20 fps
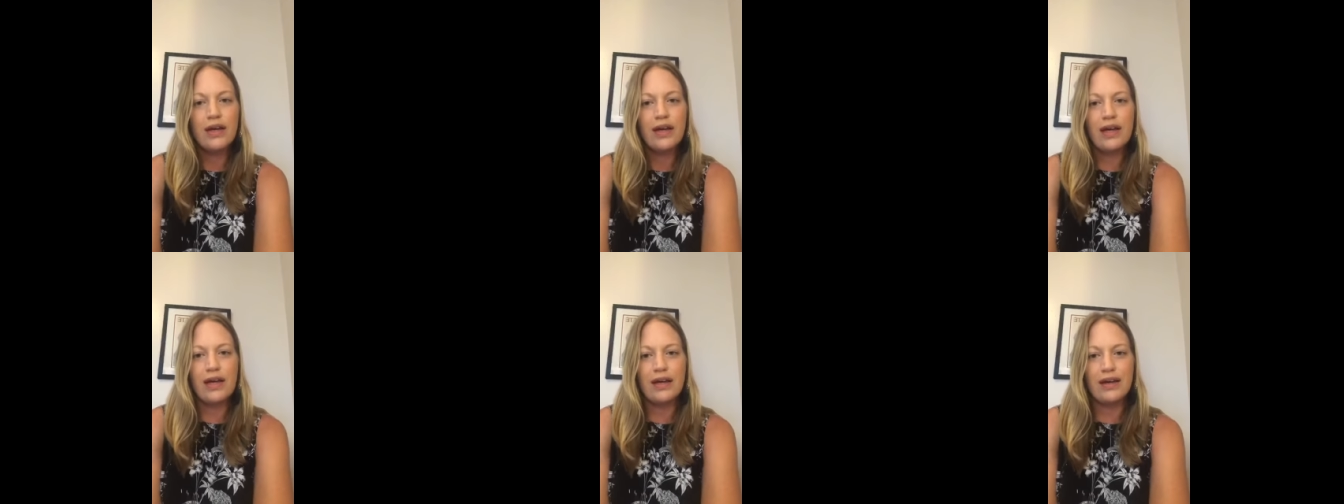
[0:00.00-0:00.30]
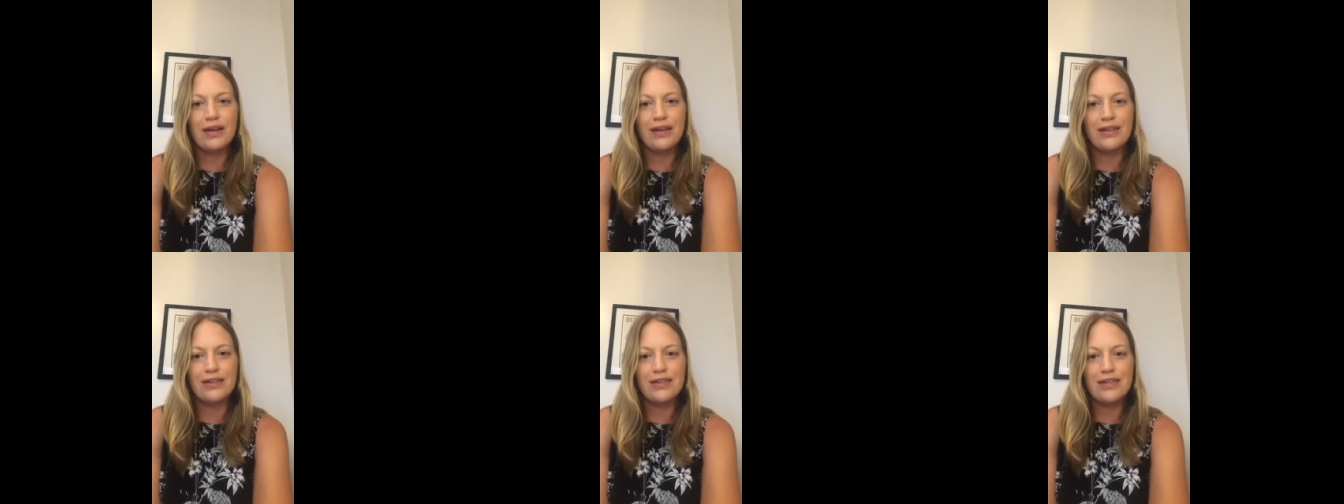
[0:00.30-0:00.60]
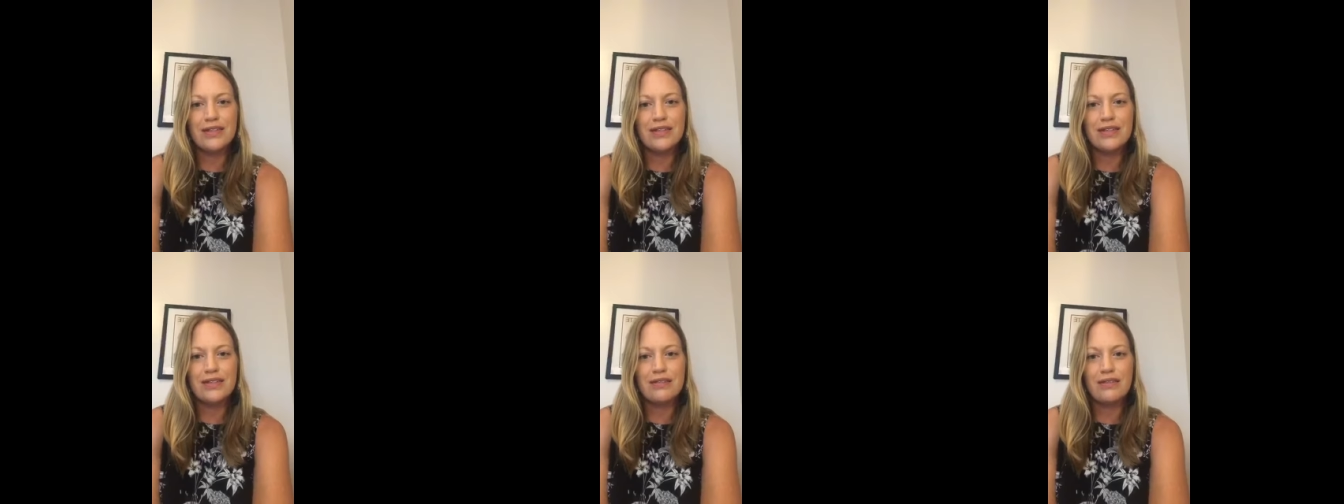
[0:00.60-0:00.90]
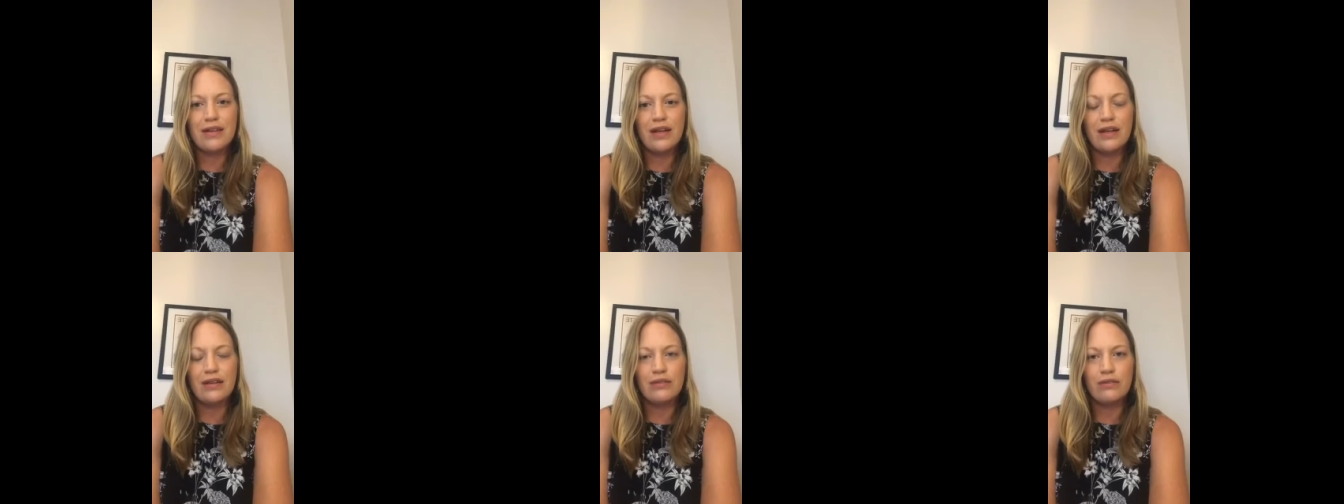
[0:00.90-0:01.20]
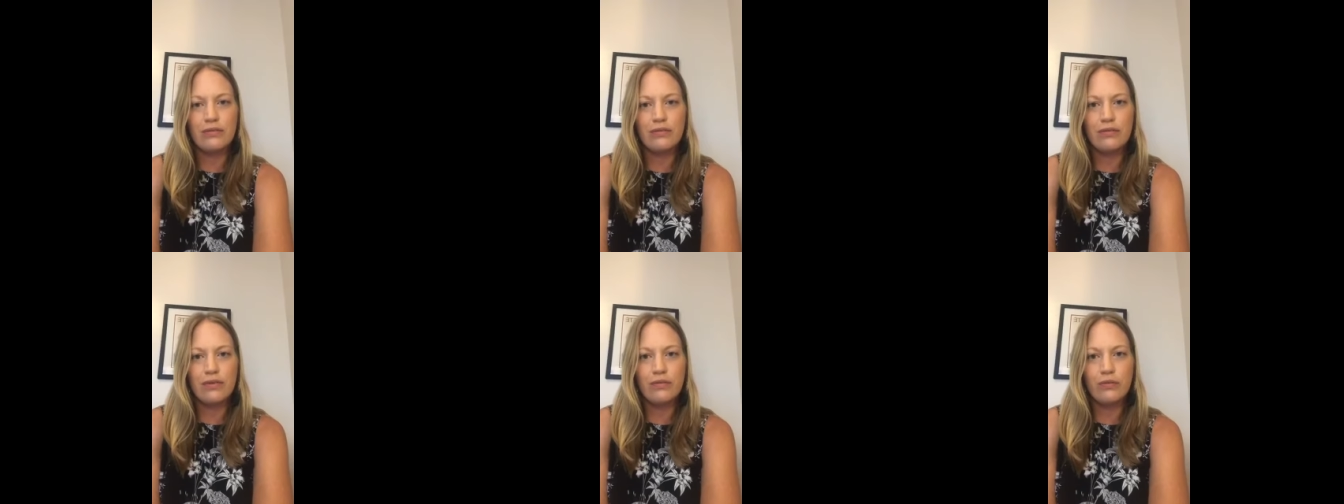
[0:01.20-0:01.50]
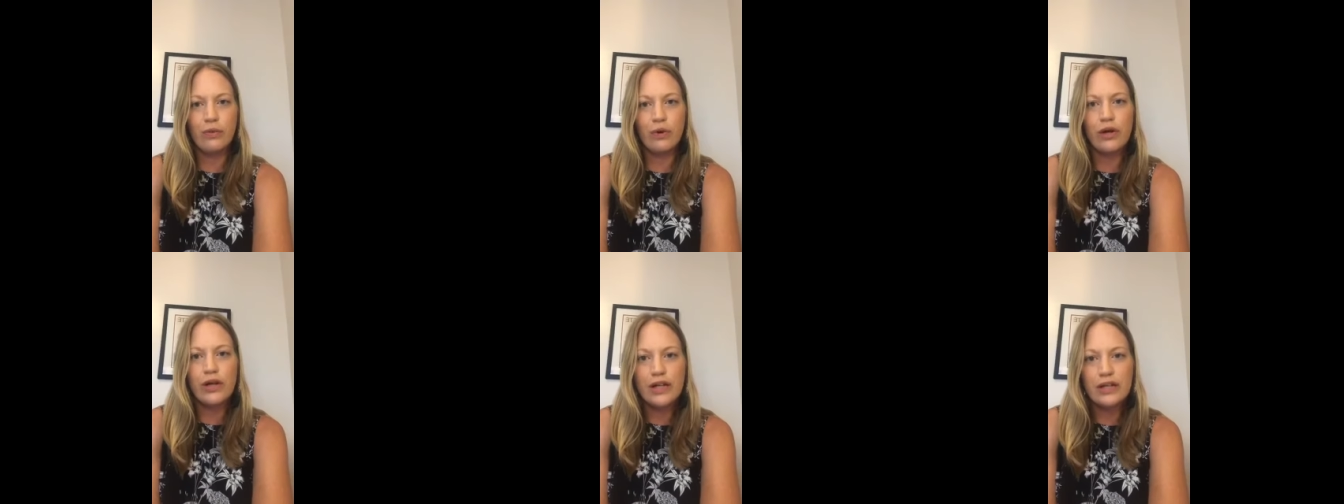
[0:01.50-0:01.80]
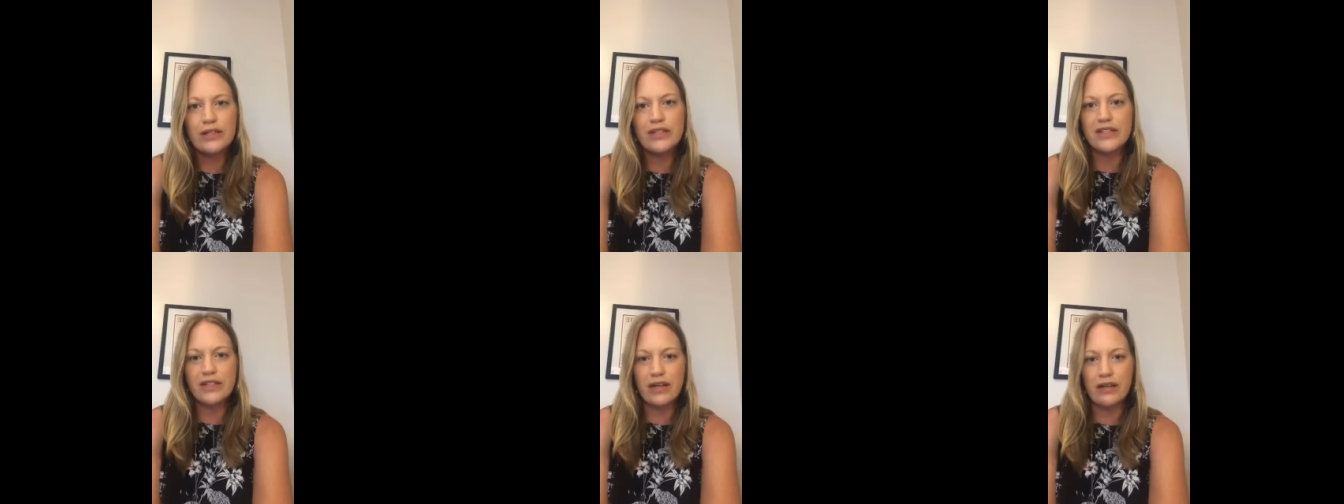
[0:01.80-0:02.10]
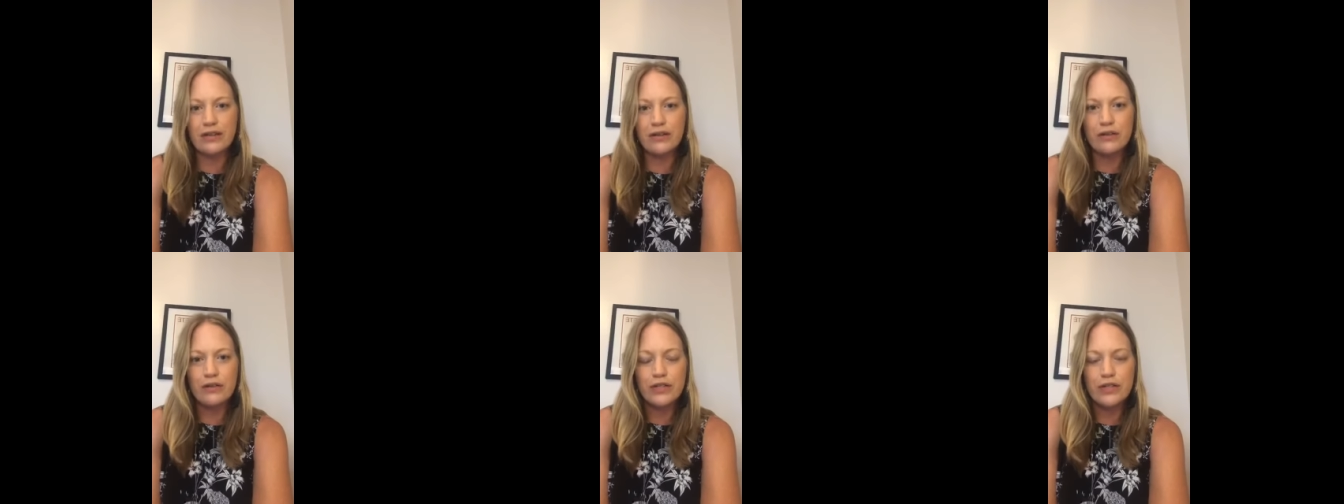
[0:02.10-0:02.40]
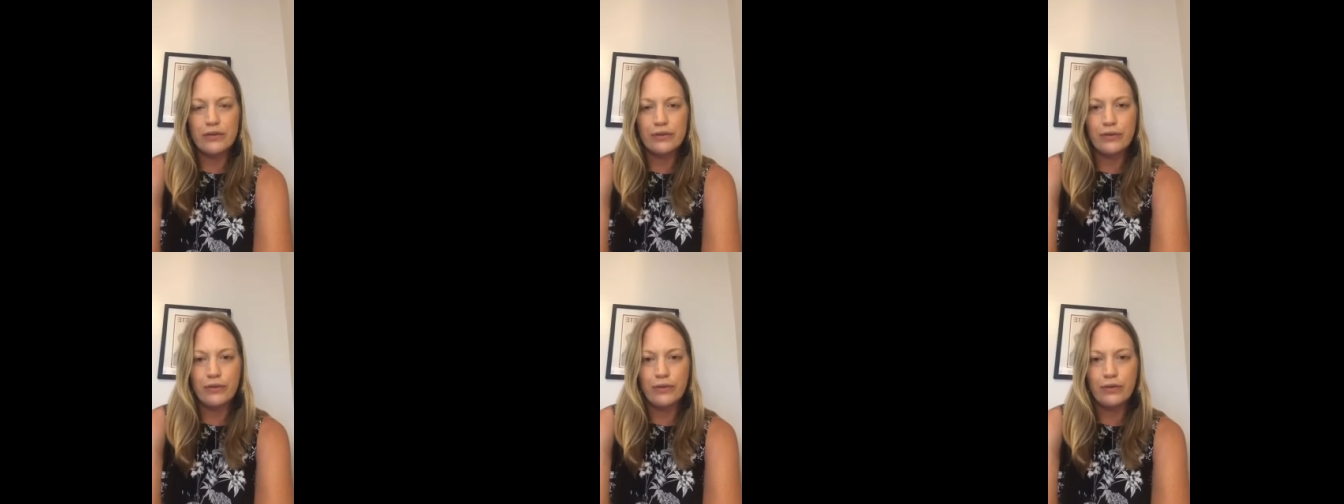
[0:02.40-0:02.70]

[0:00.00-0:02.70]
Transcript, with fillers: and and working together to